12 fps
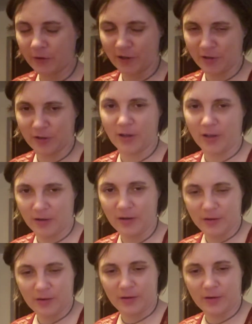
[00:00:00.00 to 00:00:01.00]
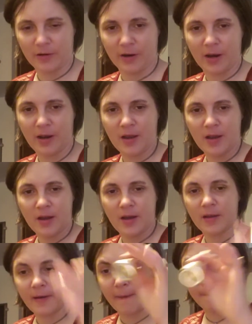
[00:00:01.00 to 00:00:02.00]
Good. All right.
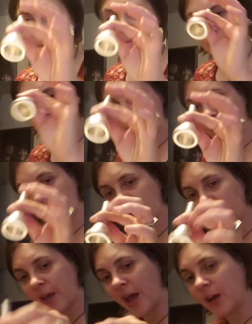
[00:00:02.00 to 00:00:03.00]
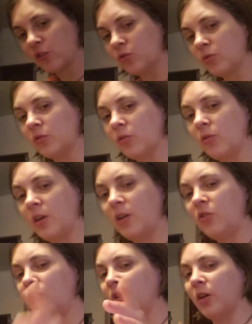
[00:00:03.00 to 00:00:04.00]
Now, as far as actual
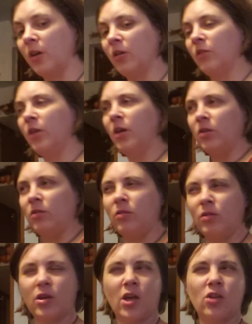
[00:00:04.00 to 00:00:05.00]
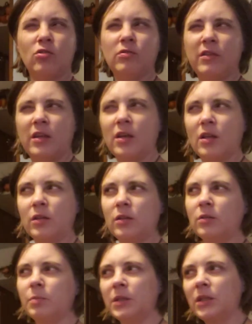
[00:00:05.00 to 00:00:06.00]
tonation goes, can you sing a
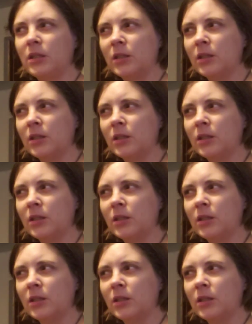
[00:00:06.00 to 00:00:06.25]
little bit?